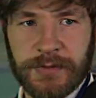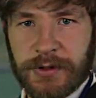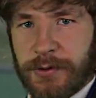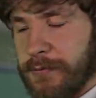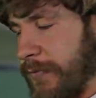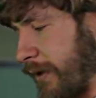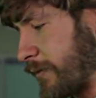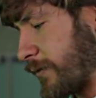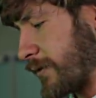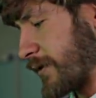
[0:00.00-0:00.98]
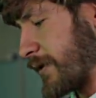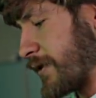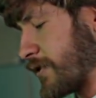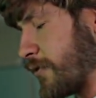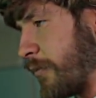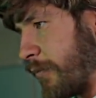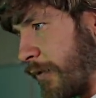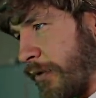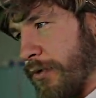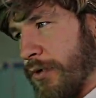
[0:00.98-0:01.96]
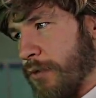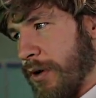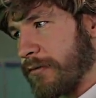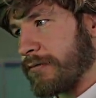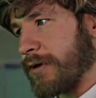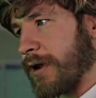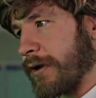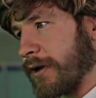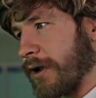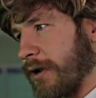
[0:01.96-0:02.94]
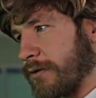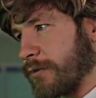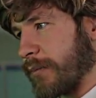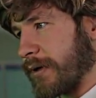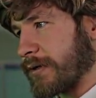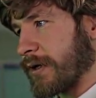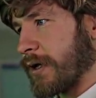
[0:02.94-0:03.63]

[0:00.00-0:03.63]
No, that was an issue, though you were feeling a little bit